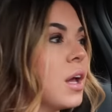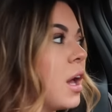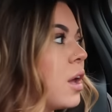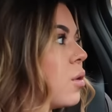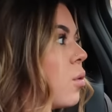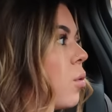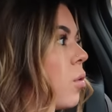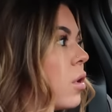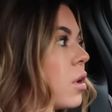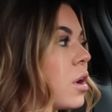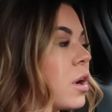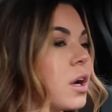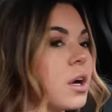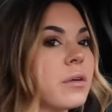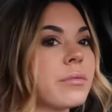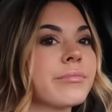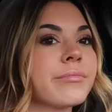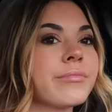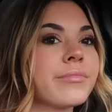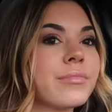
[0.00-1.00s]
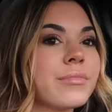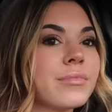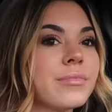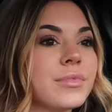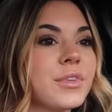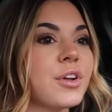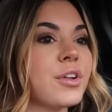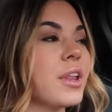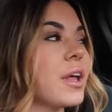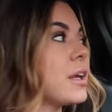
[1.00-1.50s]
and order,
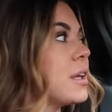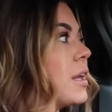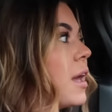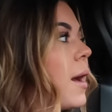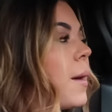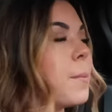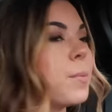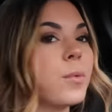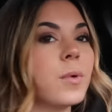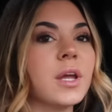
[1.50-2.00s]
they're like, yep,